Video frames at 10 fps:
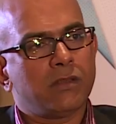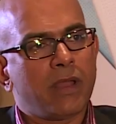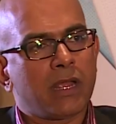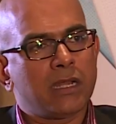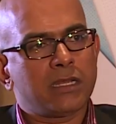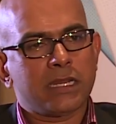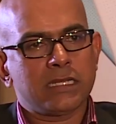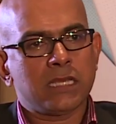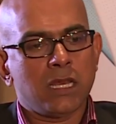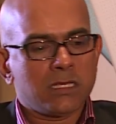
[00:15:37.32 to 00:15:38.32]
to the mega
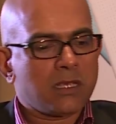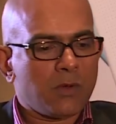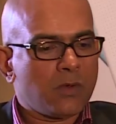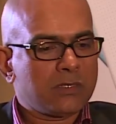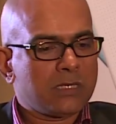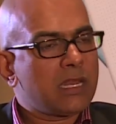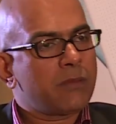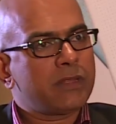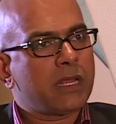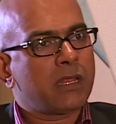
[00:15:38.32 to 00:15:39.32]
trends, someone was
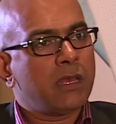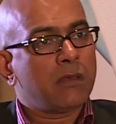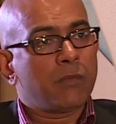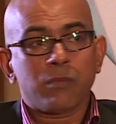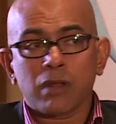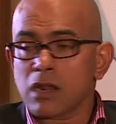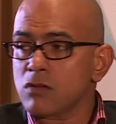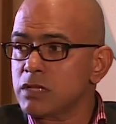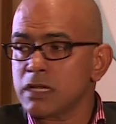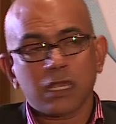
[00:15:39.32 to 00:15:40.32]
telling me that people are
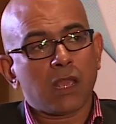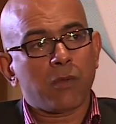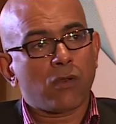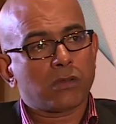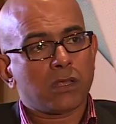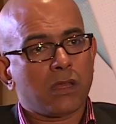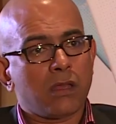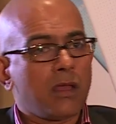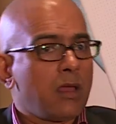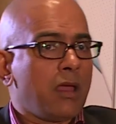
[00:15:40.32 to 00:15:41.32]
now thinking about,
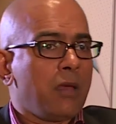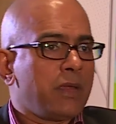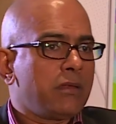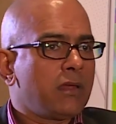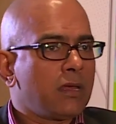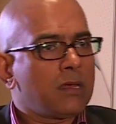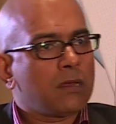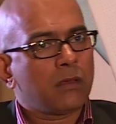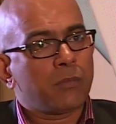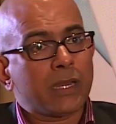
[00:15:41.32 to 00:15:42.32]

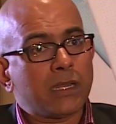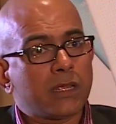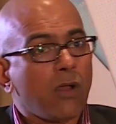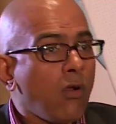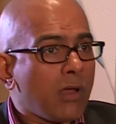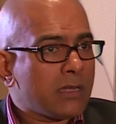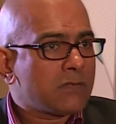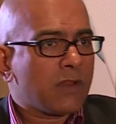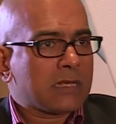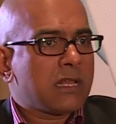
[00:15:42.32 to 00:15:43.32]
printing
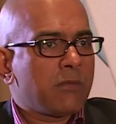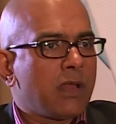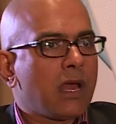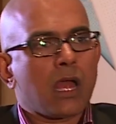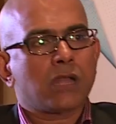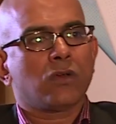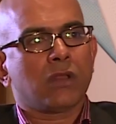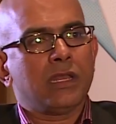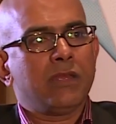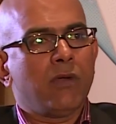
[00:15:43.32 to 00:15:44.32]
organs, for example, a heart
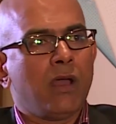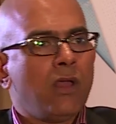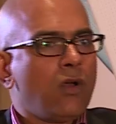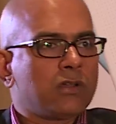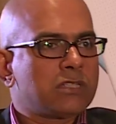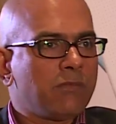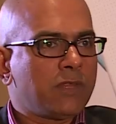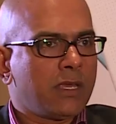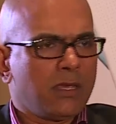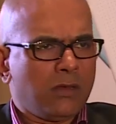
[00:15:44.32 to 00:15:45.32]
or a liver or
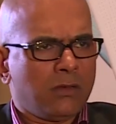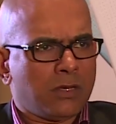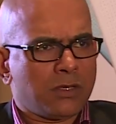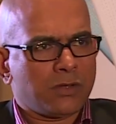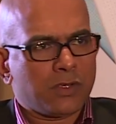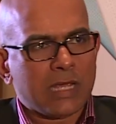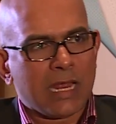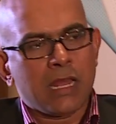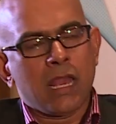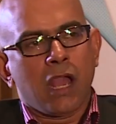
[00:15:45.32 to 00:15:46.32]
something. Do you
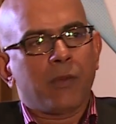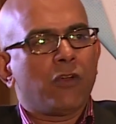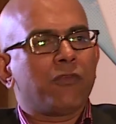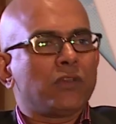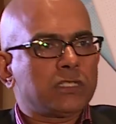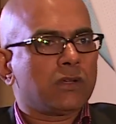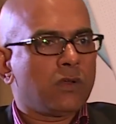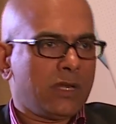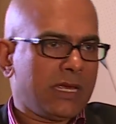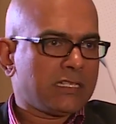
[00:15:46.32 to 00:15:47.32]
get? I mean, of course, the
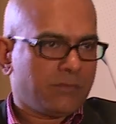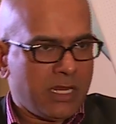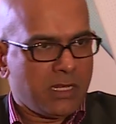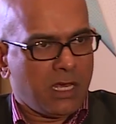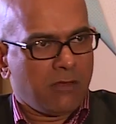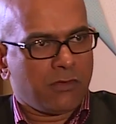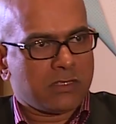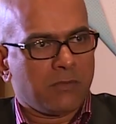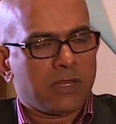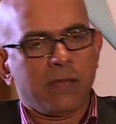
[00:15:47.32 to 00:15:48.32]
cloning has been there for
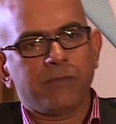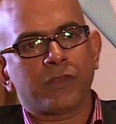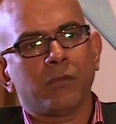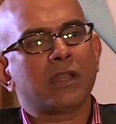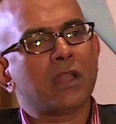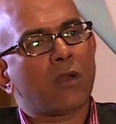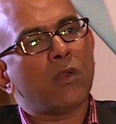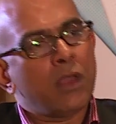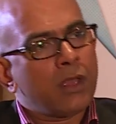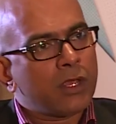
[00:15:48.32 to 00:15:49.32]
some time, but
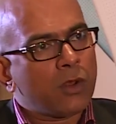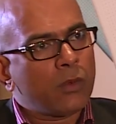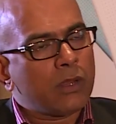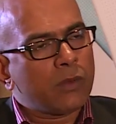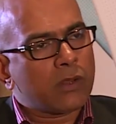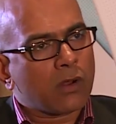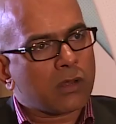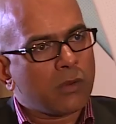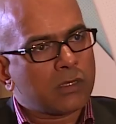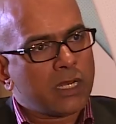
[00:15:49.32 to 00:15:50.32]
now, you know, we
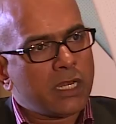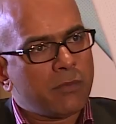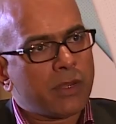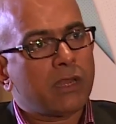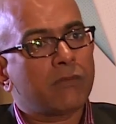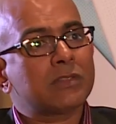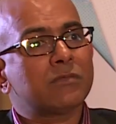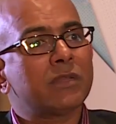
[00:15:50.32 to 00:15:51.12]
talked about 3D printing, which